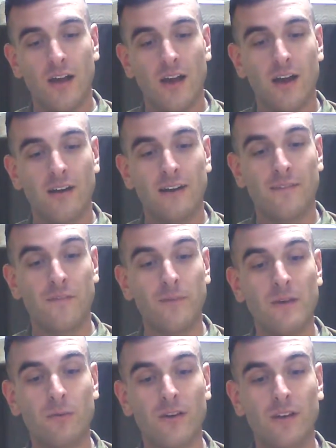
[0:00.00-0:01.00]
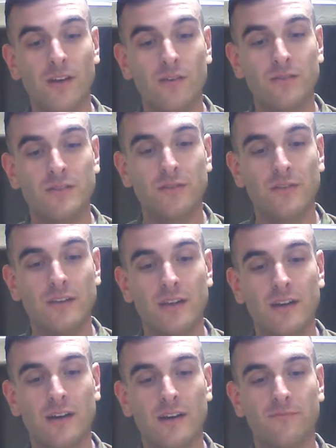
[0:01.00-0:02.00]
All right, from there we're going to go to
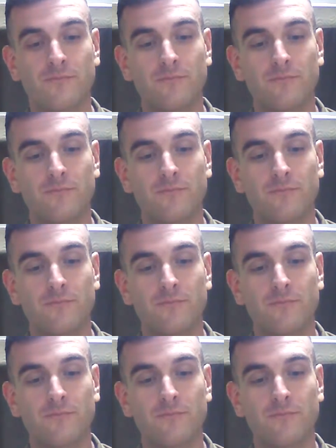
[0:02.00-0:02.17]
the